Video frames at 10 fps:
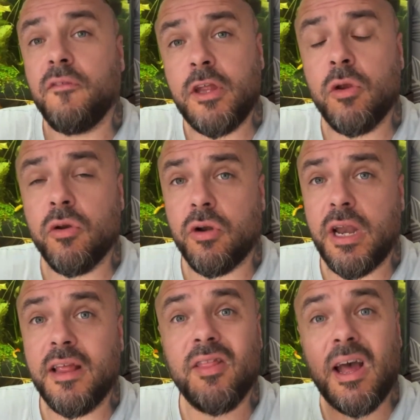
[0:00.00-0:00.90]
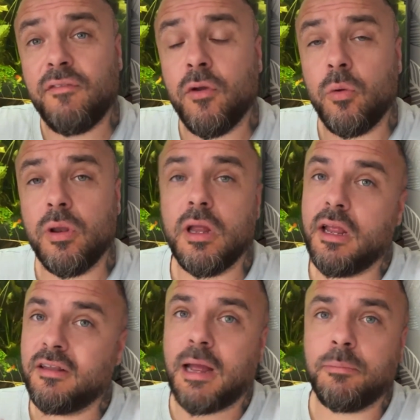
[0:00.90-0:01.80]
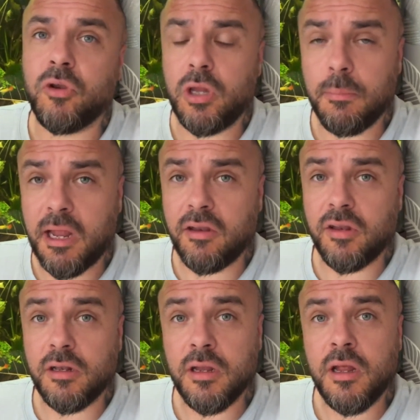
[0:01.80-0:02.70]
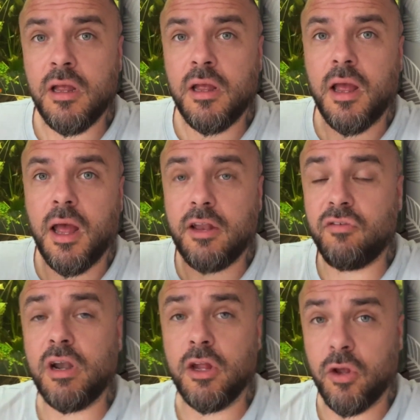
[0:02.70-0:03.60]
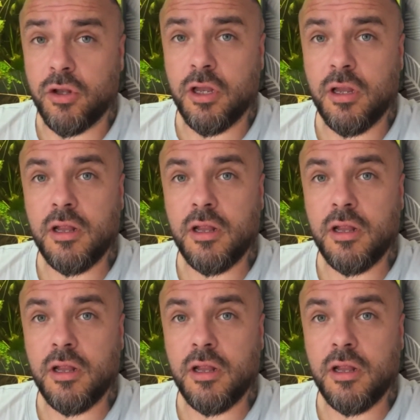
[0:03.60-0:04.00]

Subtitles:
I think you agree that food is absolutely amazing. It's really good.